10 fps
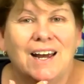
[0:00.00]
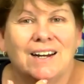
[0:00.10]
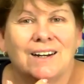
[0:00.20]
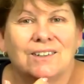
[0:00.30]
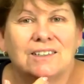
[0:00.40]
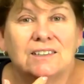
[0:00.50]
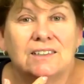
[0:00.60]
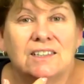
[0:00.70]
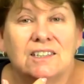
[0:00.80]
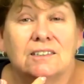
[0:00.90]
And I went,
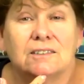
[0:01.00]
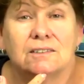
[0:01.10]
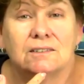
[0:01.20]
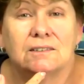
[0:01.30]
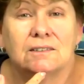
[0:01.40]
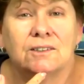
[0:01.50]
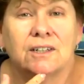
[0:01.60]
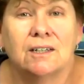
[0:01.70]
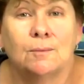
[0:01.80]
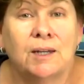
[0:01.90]
oh,
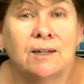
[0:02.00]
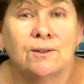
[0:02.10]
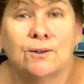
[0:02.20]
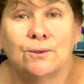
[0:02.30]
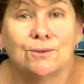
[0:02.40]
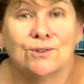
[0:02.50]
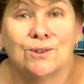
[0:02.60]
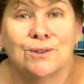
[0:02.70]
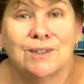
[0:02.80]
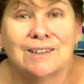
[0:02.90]
okay, make a note,
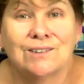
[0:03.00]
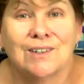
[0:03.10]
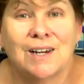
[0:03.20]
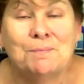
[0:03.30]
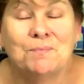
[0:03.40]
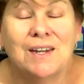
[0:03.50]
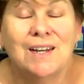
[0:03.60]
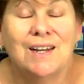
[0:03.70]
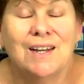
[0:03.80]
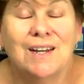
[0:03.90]
show it next time.
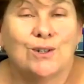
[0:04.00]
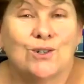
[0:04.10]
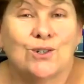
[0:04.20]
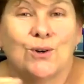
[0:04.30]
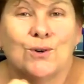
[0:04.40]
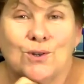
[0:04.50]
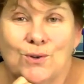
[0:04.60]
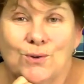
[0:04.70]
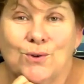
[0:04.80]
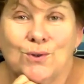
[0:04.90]
So I'll show
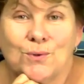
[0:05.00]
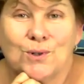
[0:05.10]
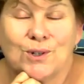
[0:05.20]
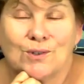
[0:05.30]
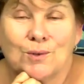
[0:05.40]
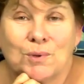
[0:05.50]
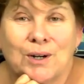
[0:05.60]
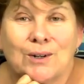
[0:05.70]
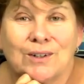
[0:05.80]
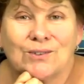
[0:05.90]
you the works in
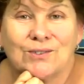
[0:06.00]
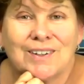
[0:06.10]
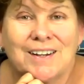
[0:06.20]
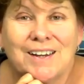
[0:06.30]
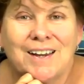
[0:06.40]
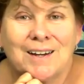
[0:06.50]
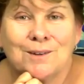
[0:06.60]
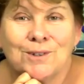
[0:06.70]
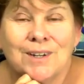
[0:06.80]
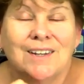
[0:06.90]
progress that I
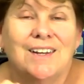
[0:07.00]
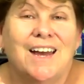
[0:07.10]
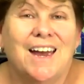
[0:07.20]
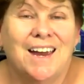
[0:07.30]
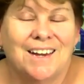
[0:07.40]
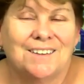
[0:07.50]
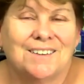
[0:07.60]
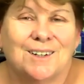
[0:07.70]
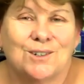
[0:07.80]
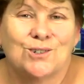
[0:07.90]
have, and
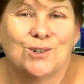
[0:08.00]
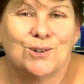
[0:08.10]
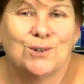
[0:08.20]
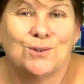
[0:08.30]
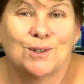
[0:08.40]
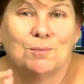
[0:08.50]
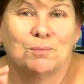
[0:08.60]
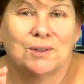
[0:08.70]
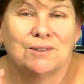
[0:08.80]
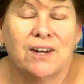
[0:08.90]
then I'll show you the
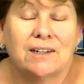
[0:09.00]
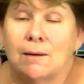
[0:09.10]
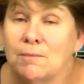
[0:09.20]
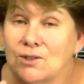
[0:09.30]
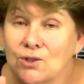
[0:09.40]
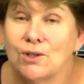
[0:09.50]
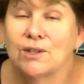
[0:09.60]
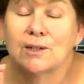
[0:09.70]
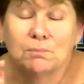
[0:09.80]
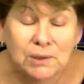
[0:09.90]
complete, in fact, I'm going to show you
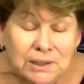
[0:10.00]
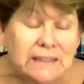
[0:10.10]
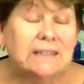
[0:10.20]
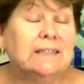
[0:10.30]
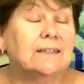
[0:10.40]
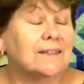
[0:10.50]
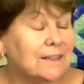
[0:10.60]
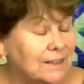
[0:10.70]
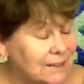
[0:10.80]
the completed